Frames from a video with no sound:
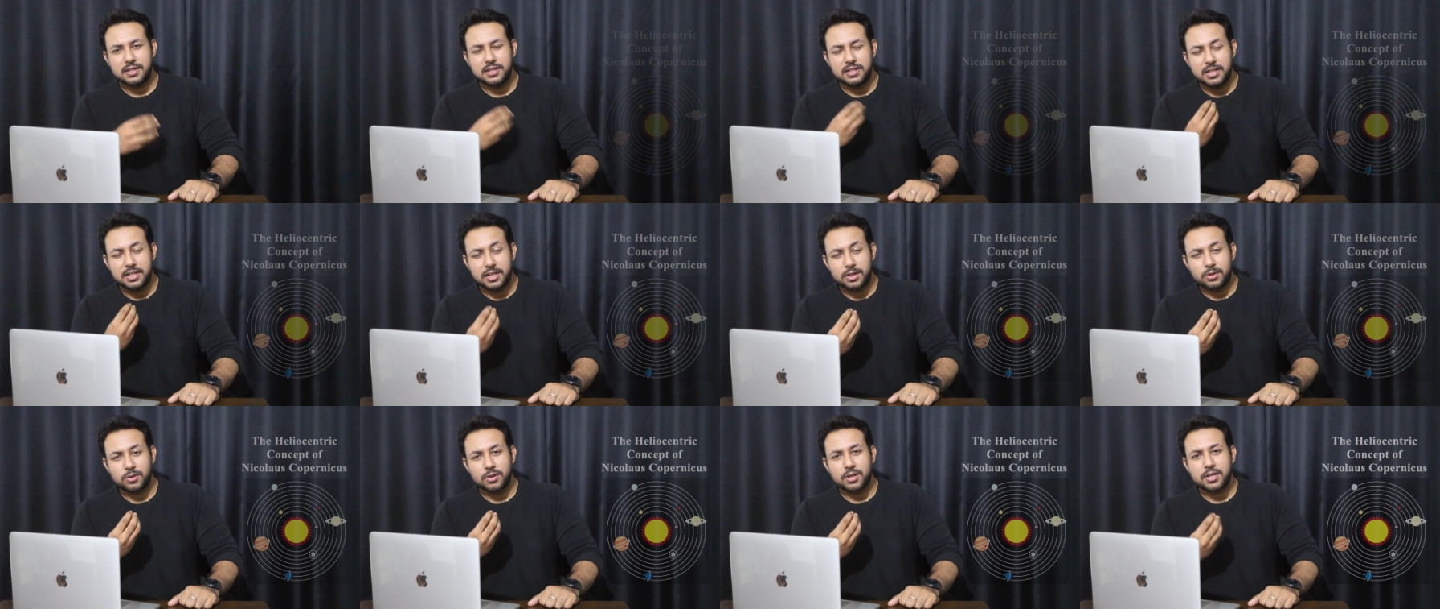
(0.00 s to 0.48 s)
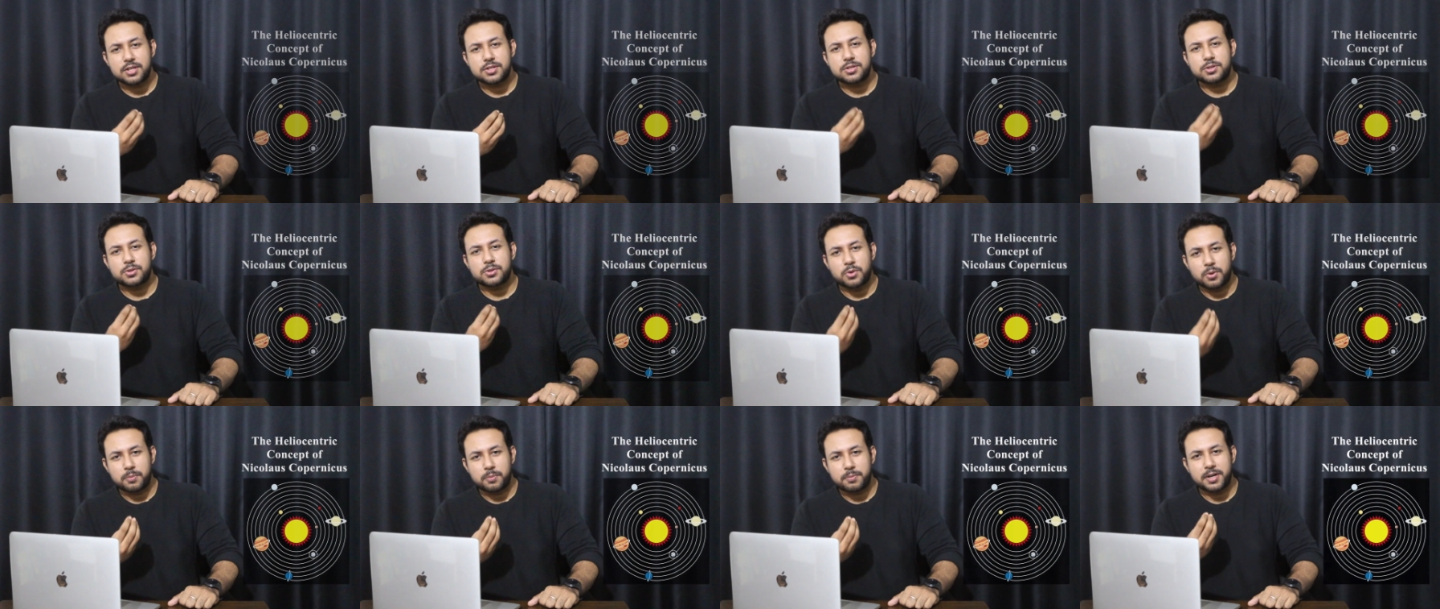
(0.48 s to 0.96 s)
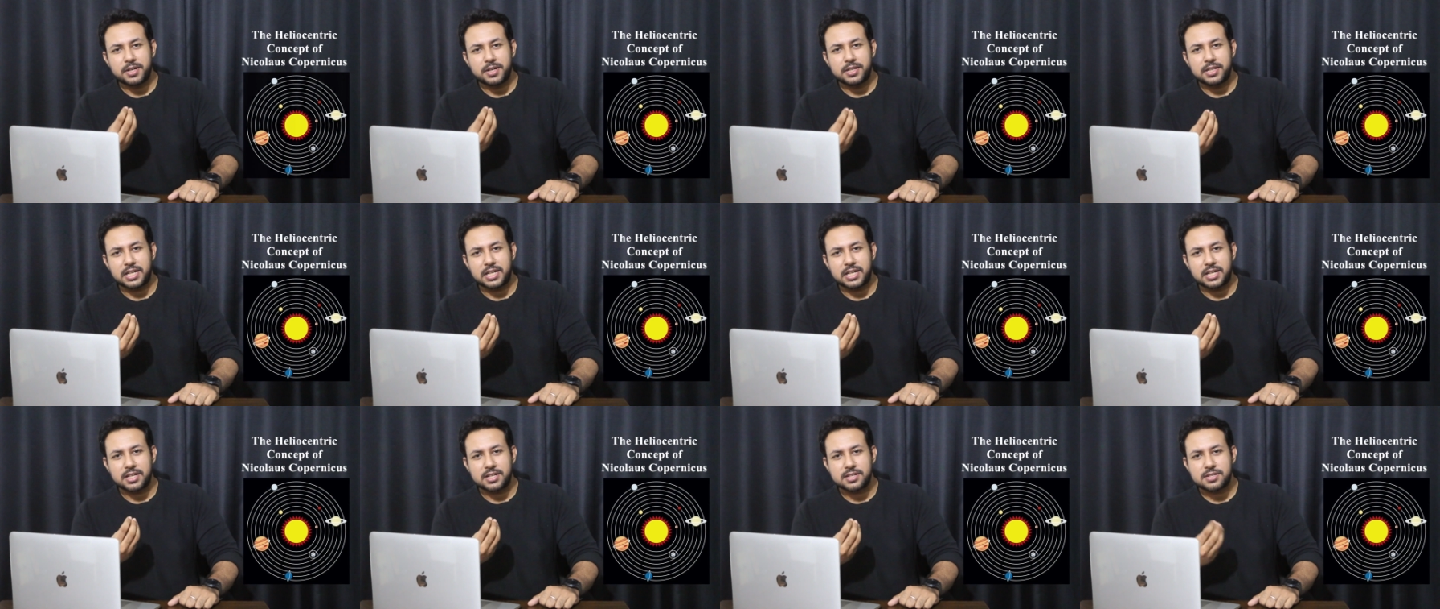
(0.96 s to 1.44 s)
Nicolaus
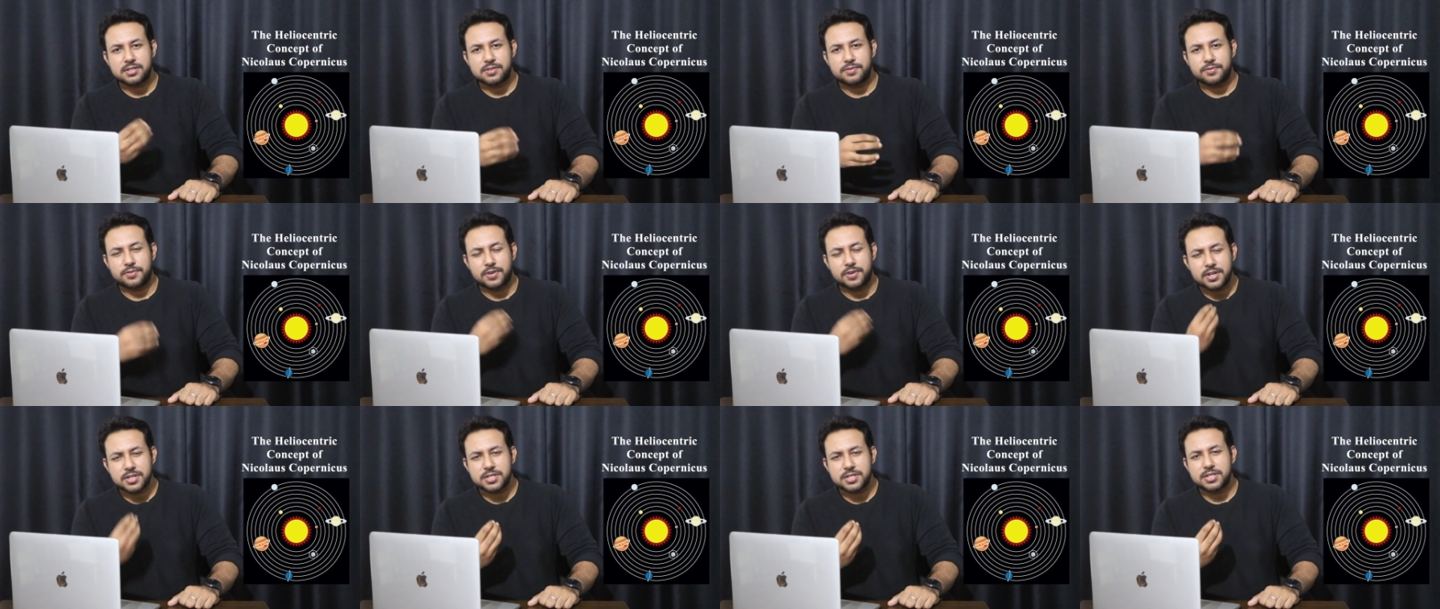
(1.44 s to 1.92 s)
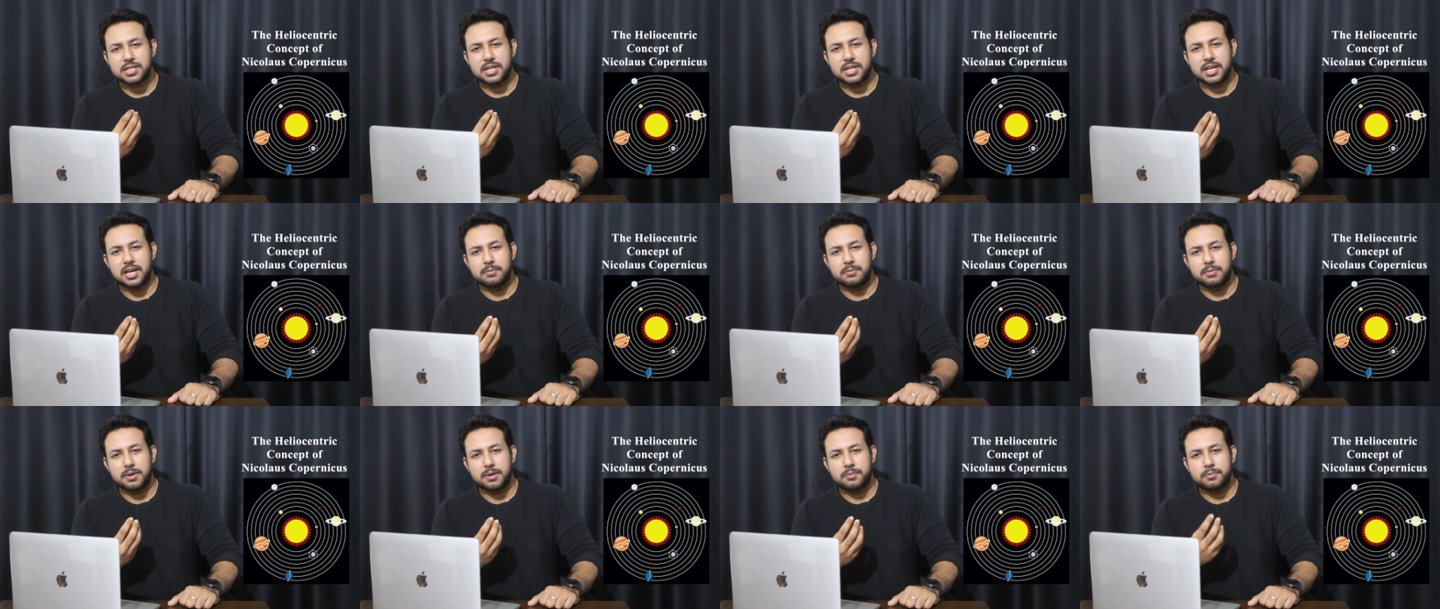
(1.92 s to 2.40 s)
Copernicus first came